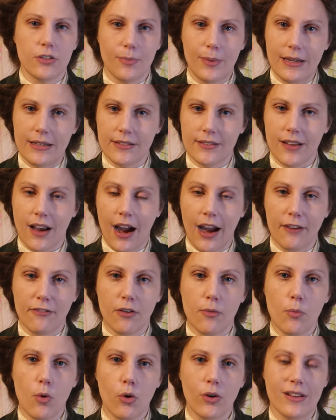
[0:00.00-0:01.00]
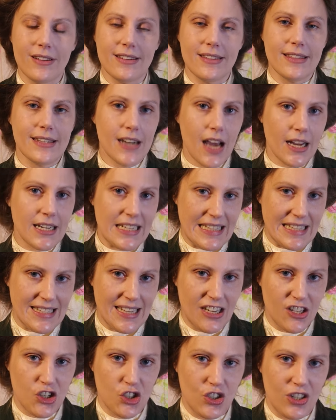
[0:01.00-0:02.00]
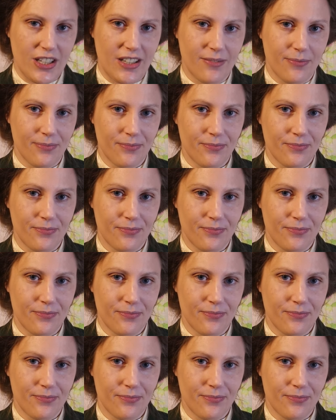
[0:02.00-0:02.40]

to be desired for mourners in the 19th century.